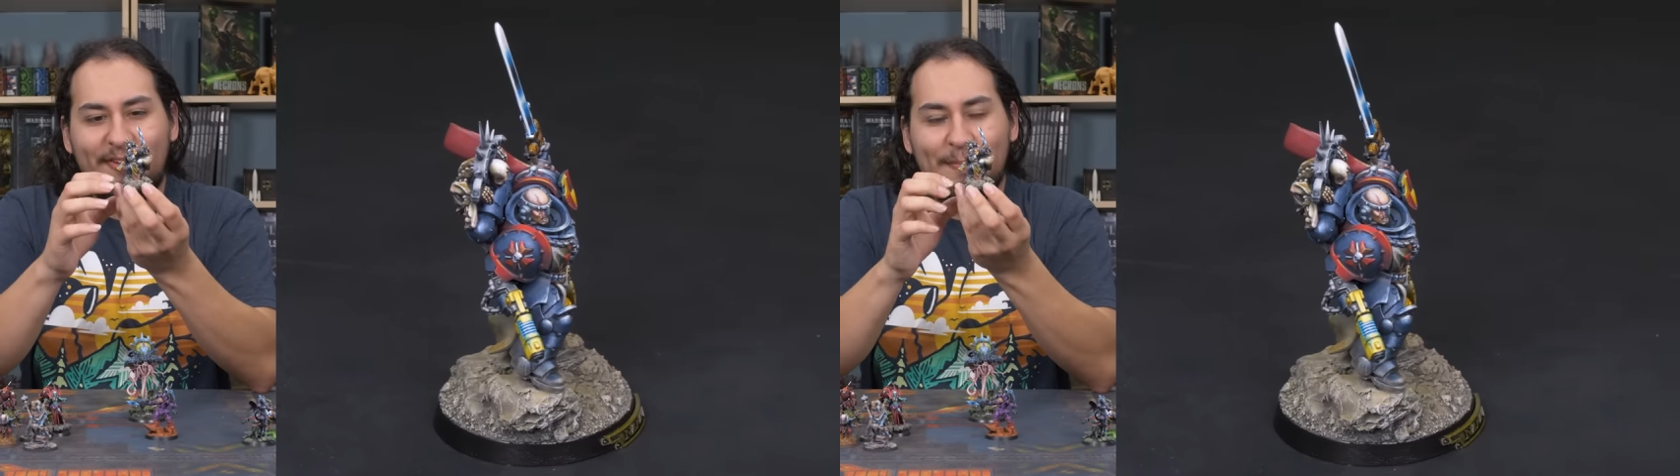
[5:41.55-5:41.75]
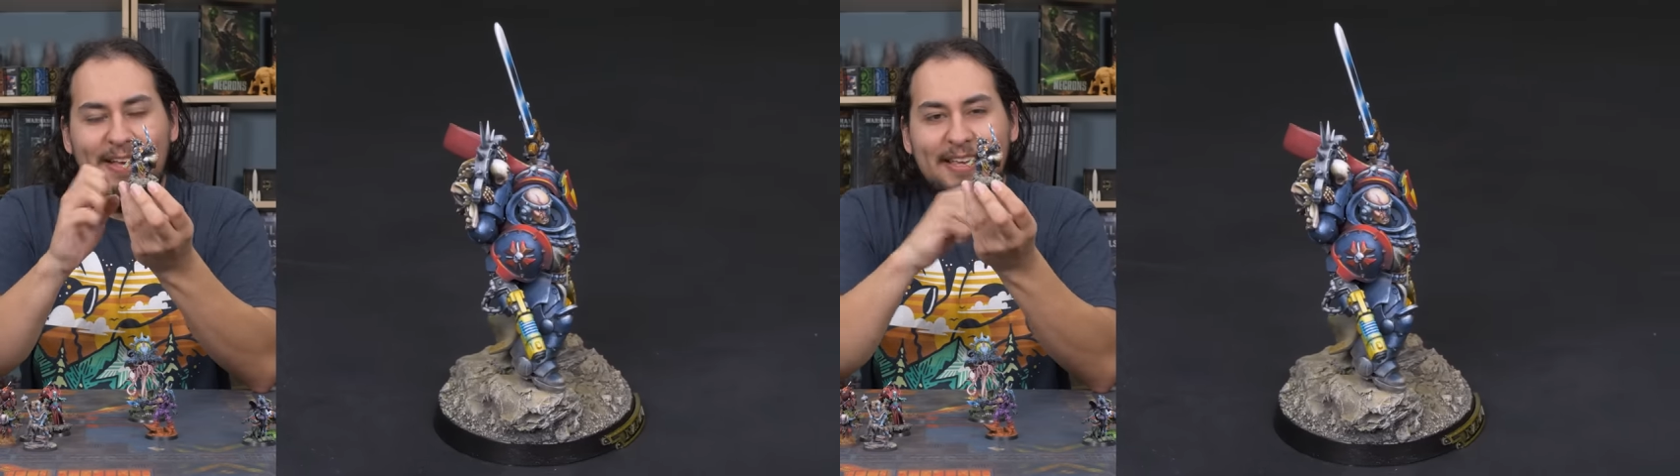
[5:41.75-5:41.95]

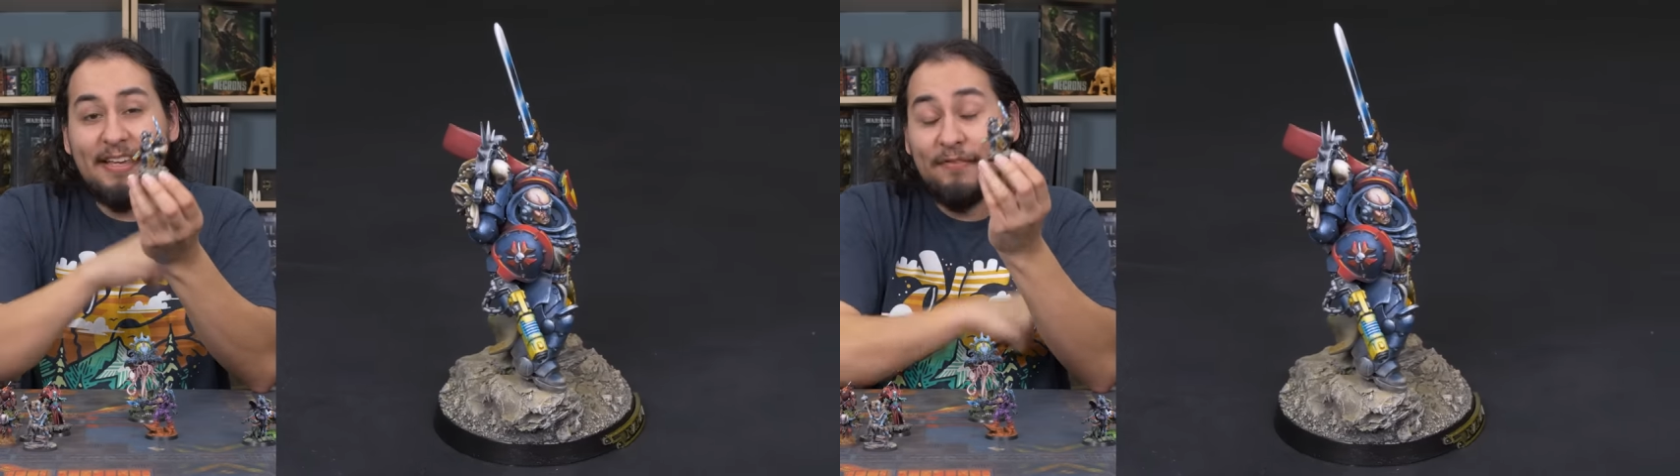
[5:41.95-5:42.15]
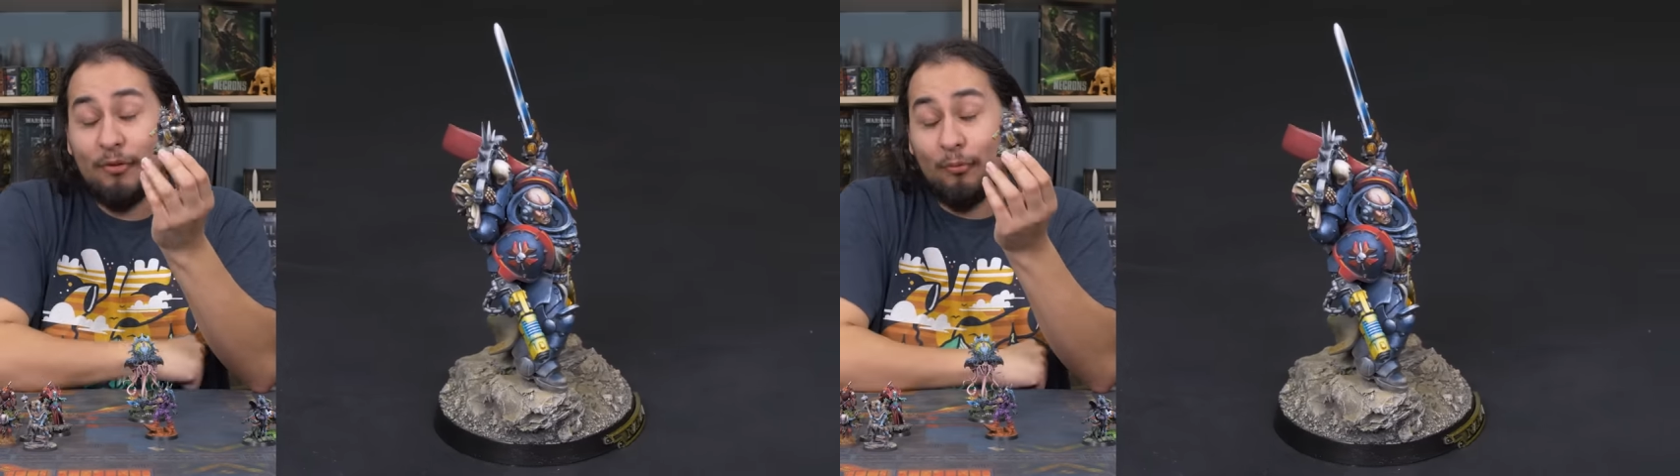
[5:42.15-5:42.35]
It make it
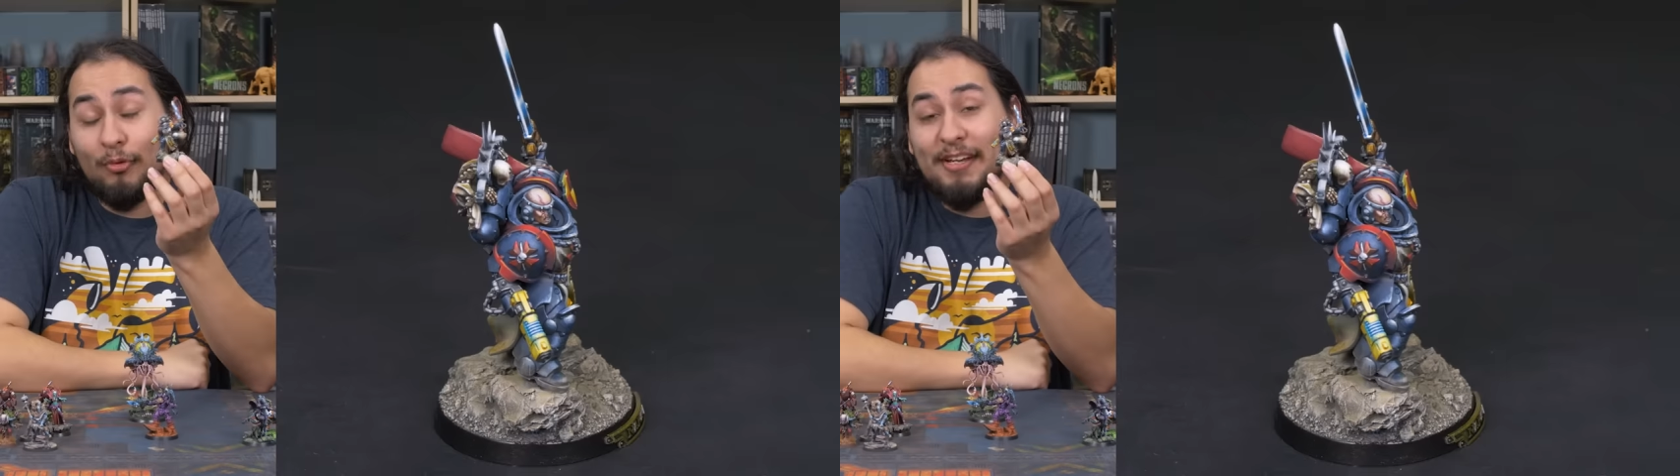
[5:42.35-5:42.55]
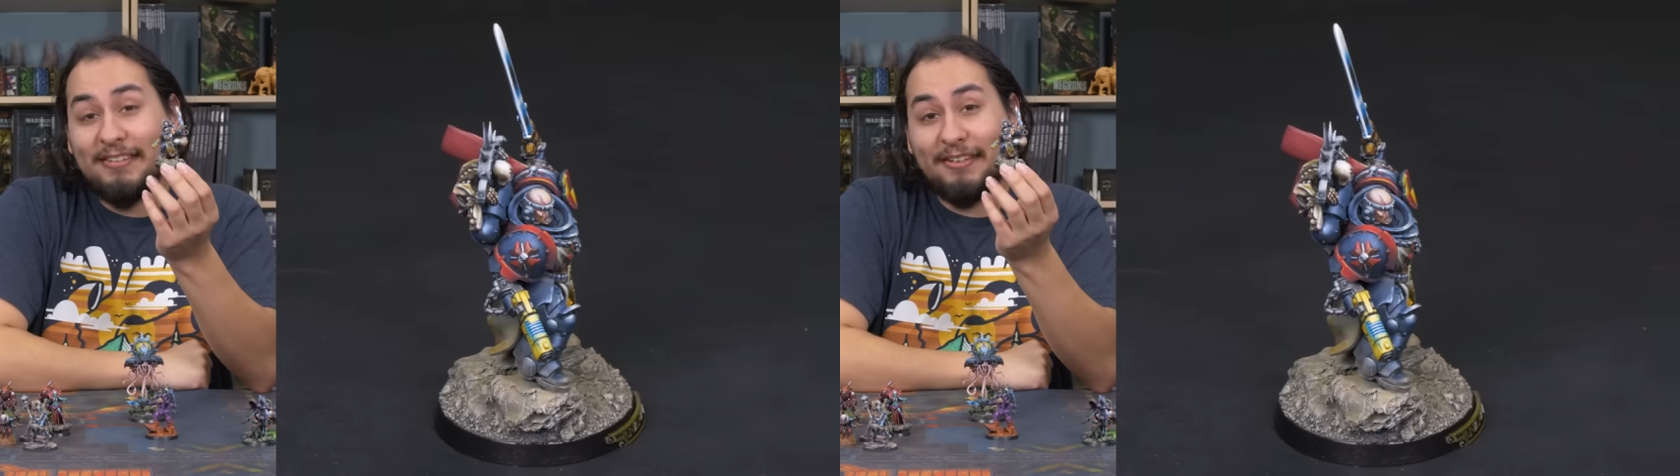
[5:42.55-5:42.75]
gives a
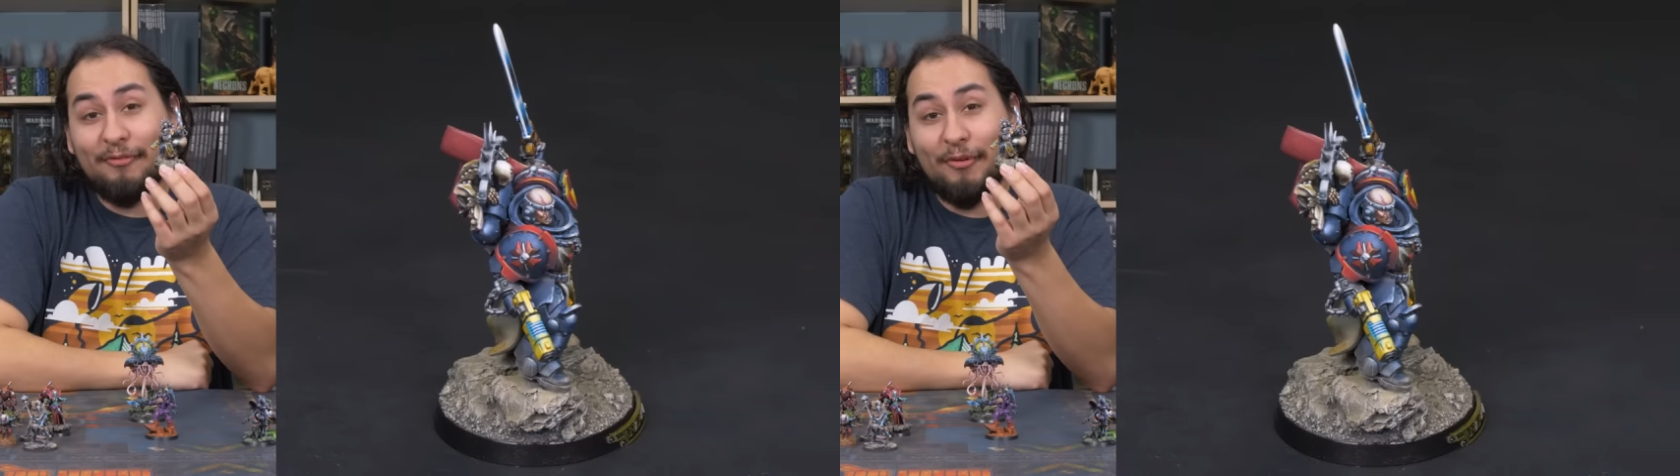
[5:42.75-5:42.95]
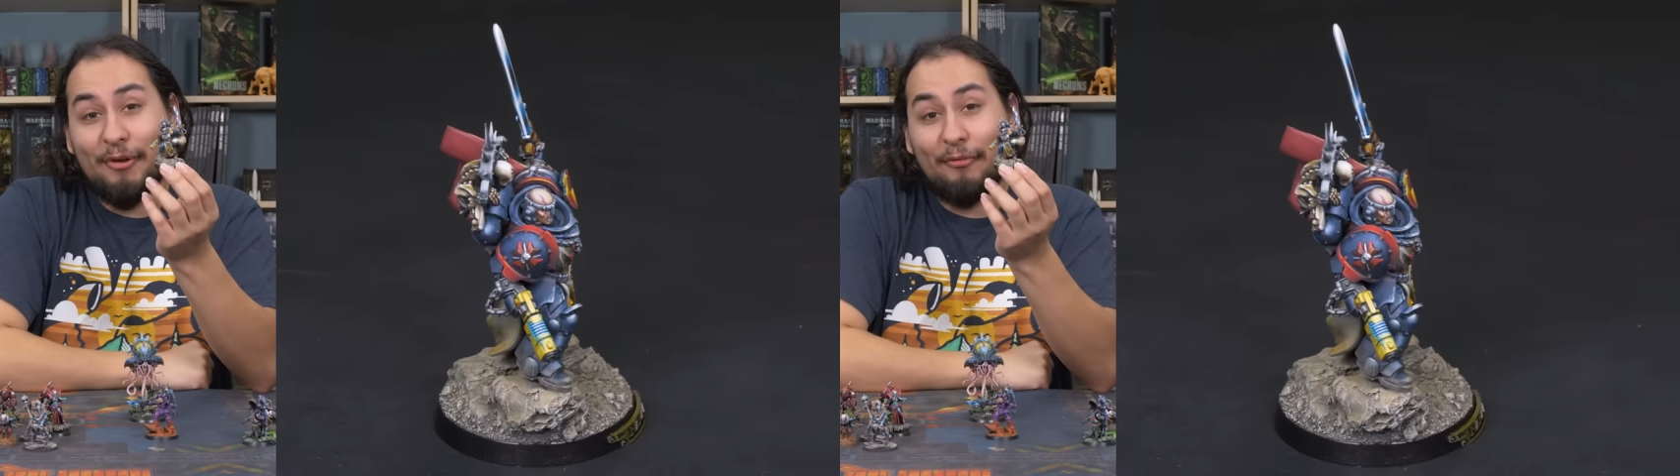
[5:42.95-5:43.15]
reason
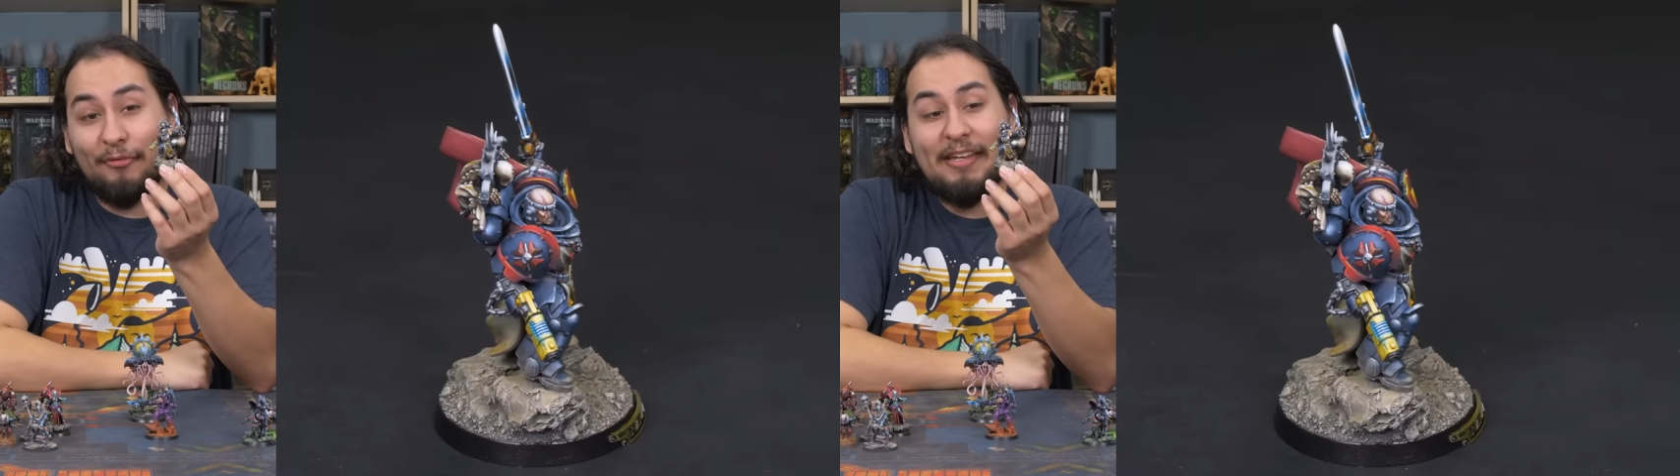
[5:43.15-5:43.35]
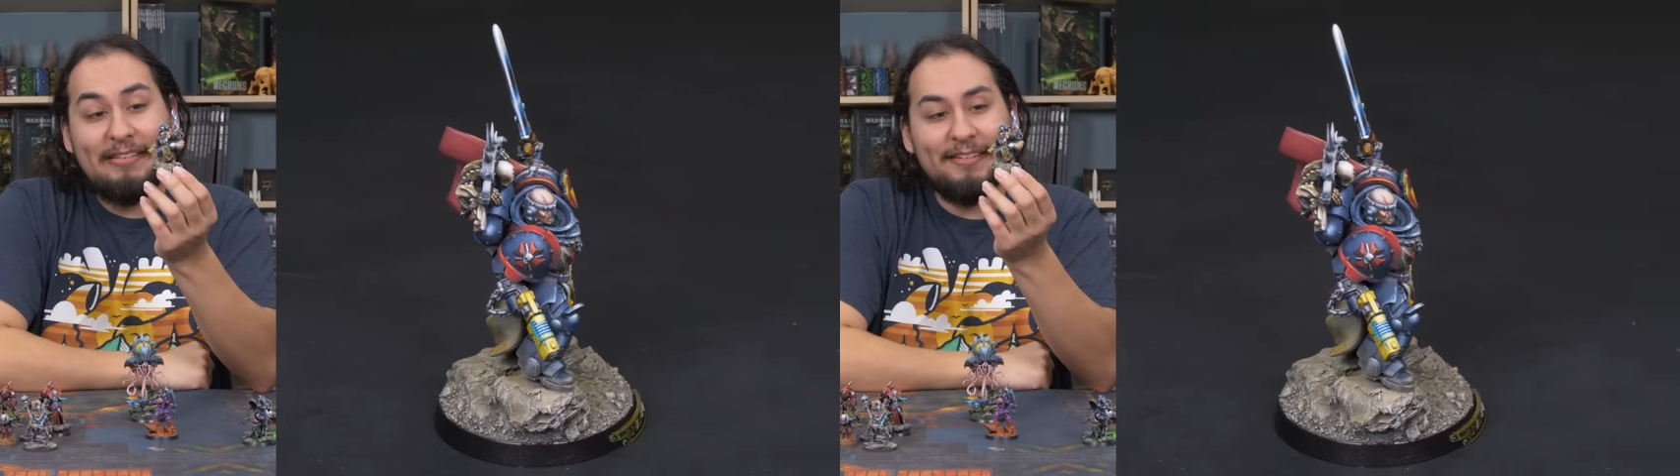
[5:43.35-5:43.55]
for their
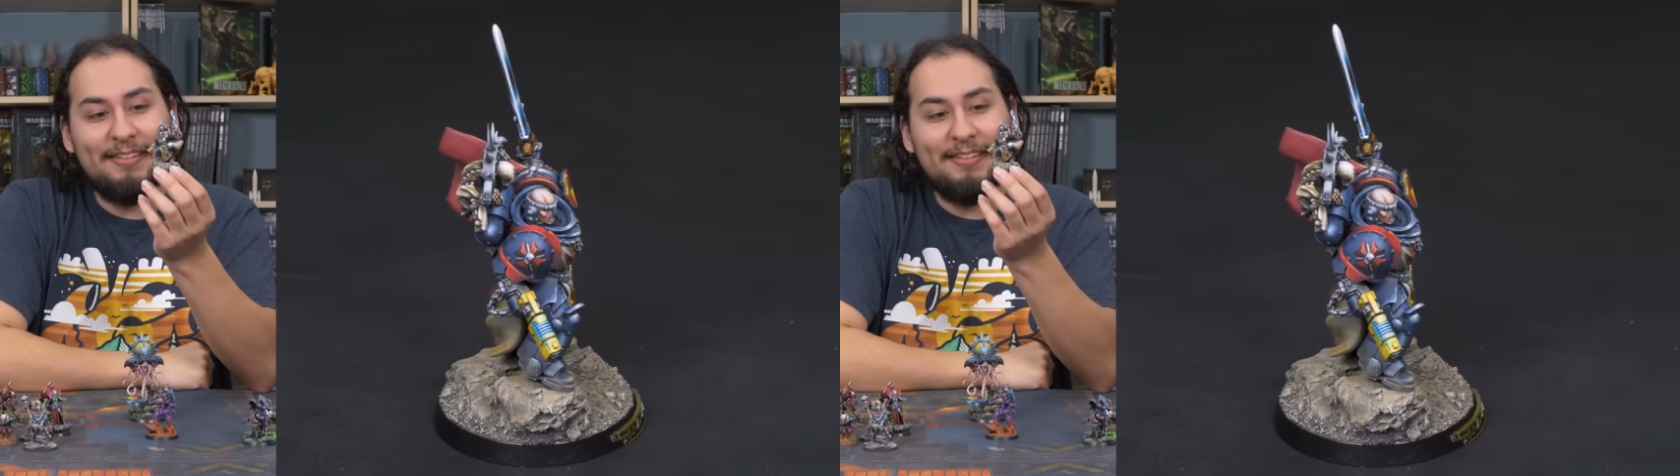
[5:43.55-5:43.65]
feet